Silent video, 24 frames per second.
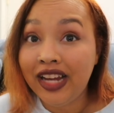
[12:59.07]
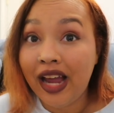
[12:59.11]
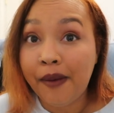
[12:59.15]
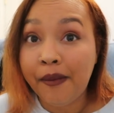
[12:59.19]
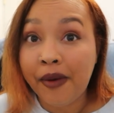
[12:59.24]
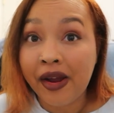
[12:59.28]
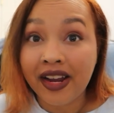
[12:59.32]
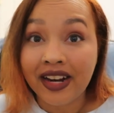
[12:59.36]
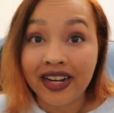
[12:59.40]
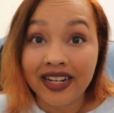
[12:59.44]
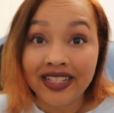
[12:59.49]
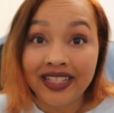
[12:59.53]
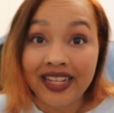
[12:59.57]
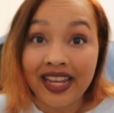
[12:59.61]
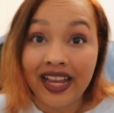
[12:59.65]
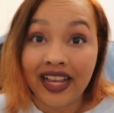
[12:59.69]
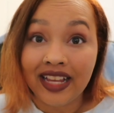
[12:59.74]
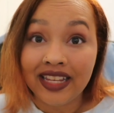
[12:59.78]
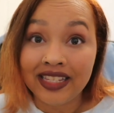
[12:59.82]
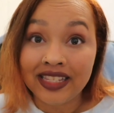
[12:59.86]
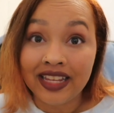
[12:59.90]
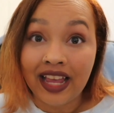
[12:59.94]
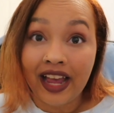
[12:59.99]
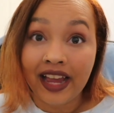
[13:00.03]
I'm not going to say
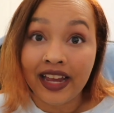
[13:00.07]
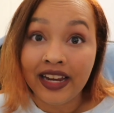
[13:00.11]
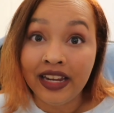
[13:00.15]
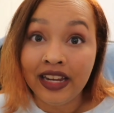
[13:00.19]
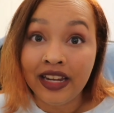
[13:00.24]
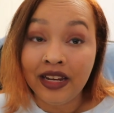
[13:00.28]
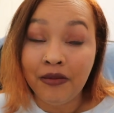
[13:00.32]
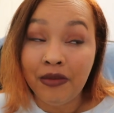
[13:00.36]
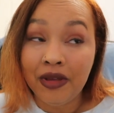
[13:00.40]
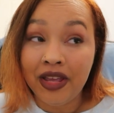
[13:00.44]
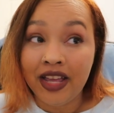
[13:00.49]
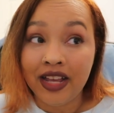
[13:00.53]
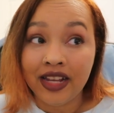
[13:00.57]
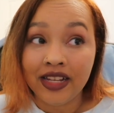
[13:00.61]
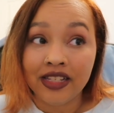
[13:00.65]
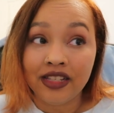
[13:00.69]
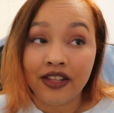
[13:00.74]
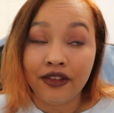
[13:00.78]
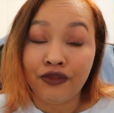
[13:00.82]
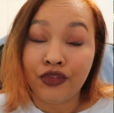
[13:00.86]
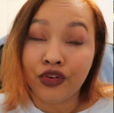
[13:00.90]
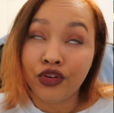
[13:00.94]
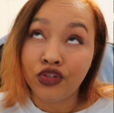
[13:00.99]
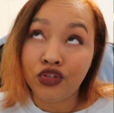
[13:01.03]
excited because
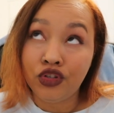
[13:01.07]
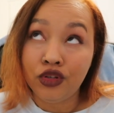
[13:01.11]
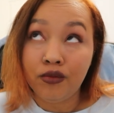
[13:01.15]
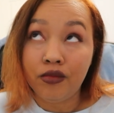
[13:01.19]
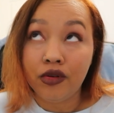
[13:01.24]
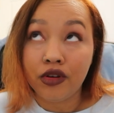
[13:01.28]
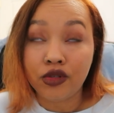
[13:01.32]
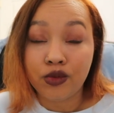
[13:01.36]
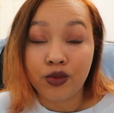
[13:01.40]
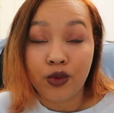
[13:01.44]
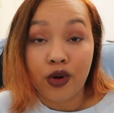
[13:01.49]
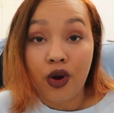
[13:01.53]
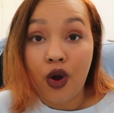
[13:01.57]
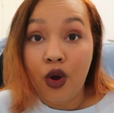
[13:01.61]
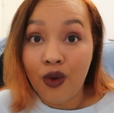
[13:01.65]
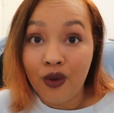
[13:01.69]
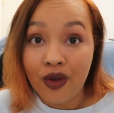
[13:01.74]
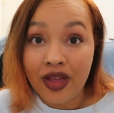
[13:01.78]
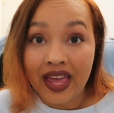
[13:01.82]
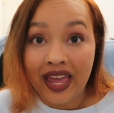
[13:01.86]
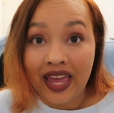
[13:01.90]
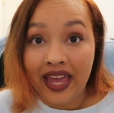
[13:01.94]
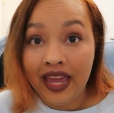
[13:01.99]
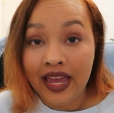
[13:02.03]
the first two books were
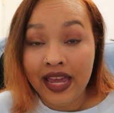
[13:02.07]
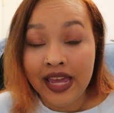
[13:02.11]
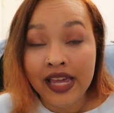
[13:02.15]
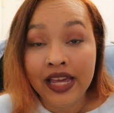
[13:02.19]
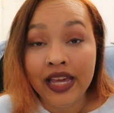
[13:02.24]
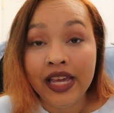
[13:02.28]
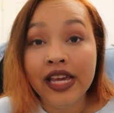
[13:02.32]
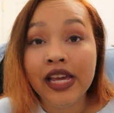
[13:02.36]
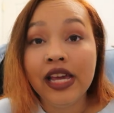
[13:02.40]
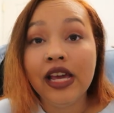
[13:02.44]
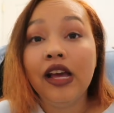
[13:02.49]
okay,